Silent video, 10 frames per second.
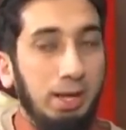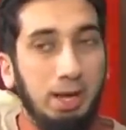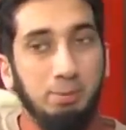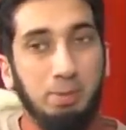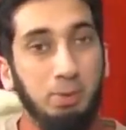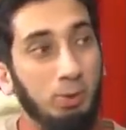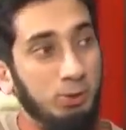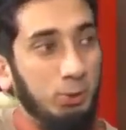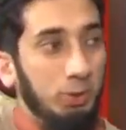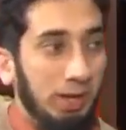And maybe
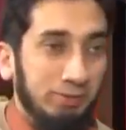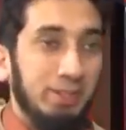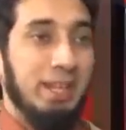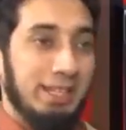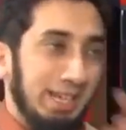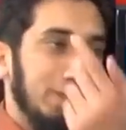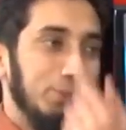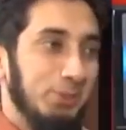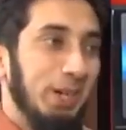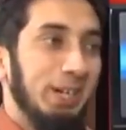once you left, they're like, yeah, he
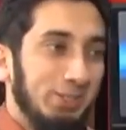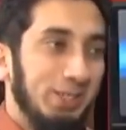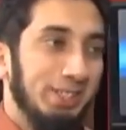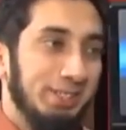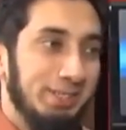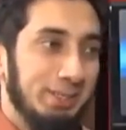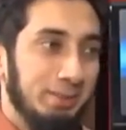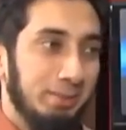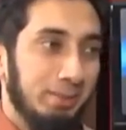was right, I should have listened to him.